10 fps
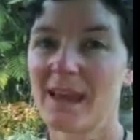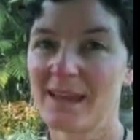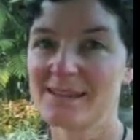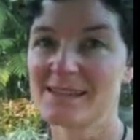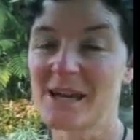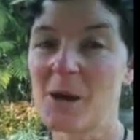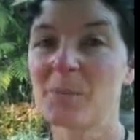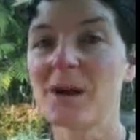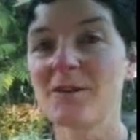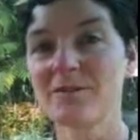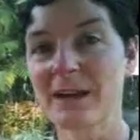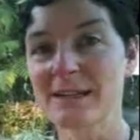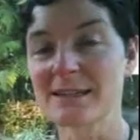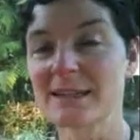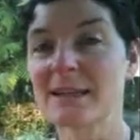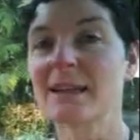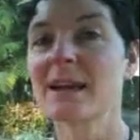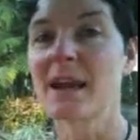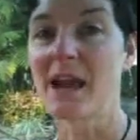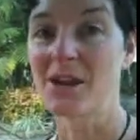ends up affecting
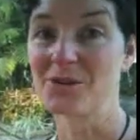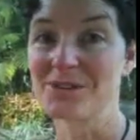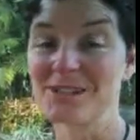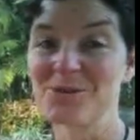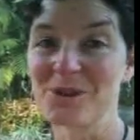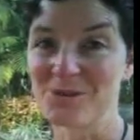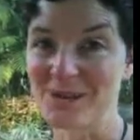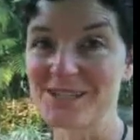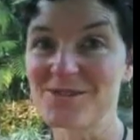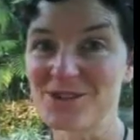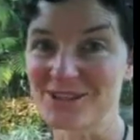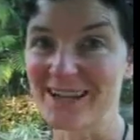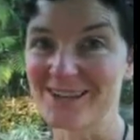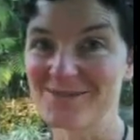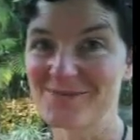how you deal with the rest of your day.